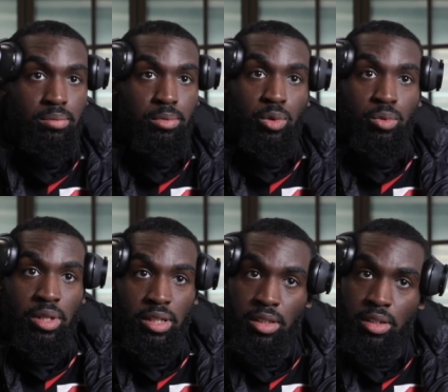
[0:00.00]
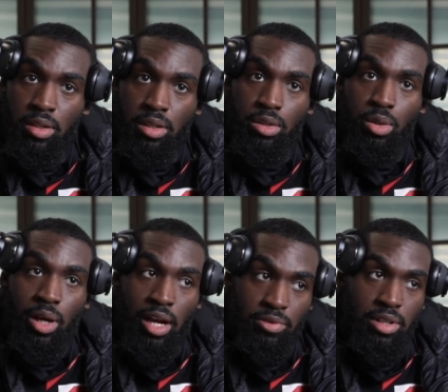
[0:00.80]
But when you
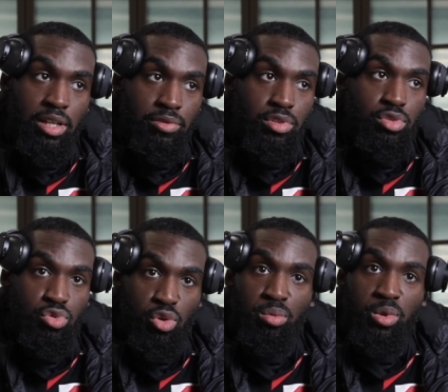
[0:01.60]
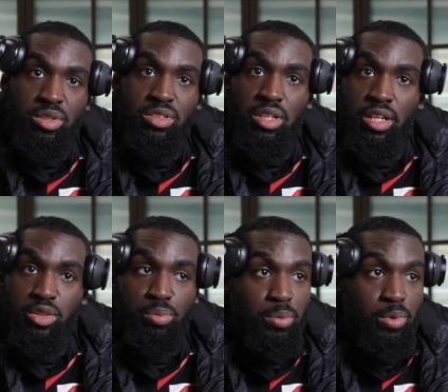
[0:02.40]
have a lived trauma inside
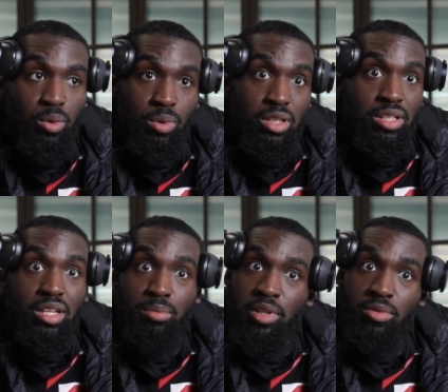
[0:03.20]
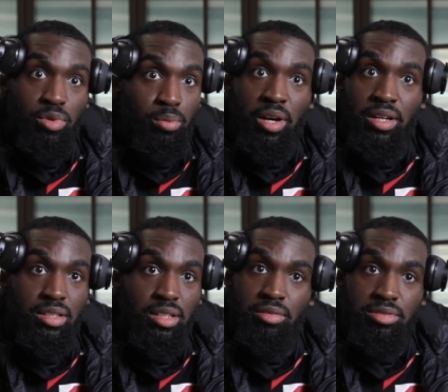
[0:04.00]
you, people don't want to keep being
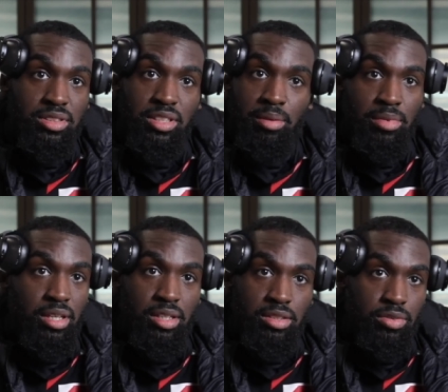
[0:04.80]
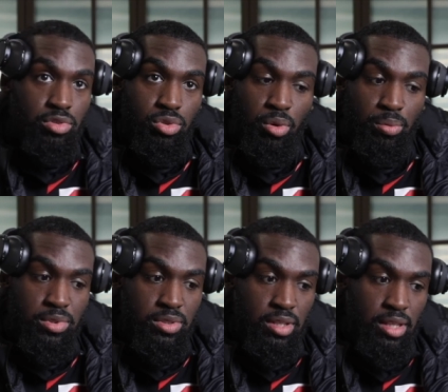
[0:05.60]
reminded of the same negative
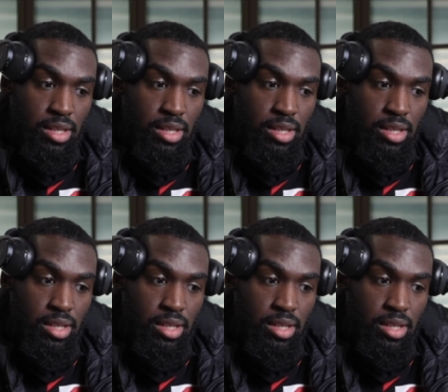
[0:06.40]
tropes.